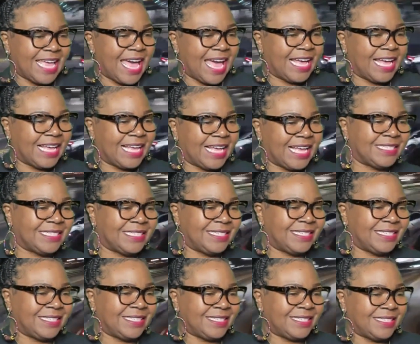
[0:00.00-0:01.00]

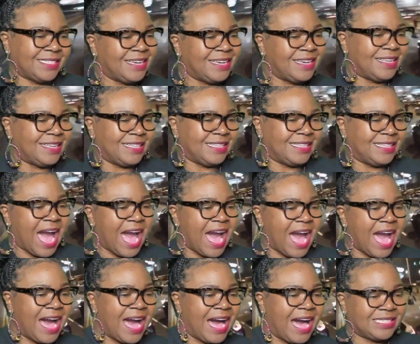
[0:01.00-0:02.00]
Naj. Y'all
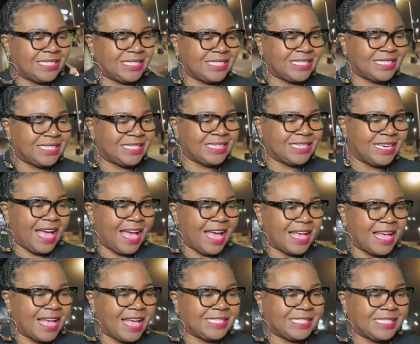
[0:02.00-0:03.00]
see I'm rotating them
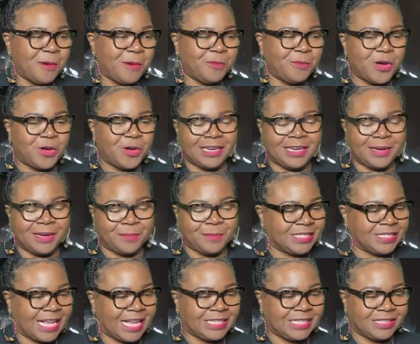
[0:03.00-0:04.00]
wrenches. I just throw them
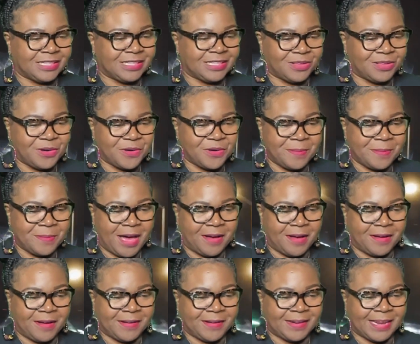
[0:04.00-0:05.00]
out and I pick them back up.